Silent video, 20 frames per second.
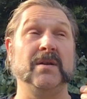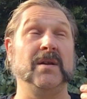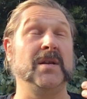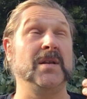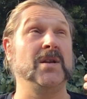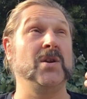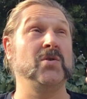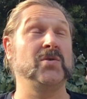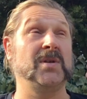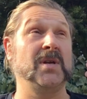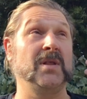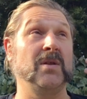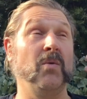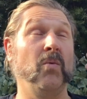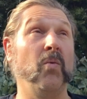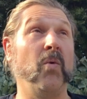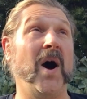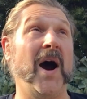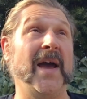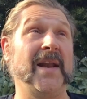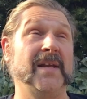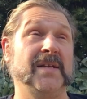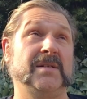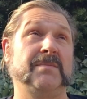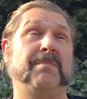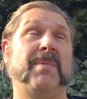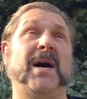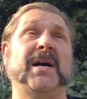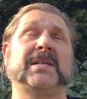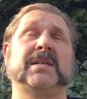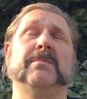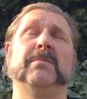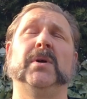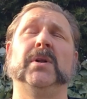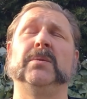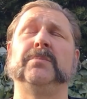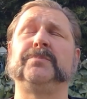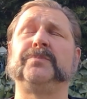in using the widest possible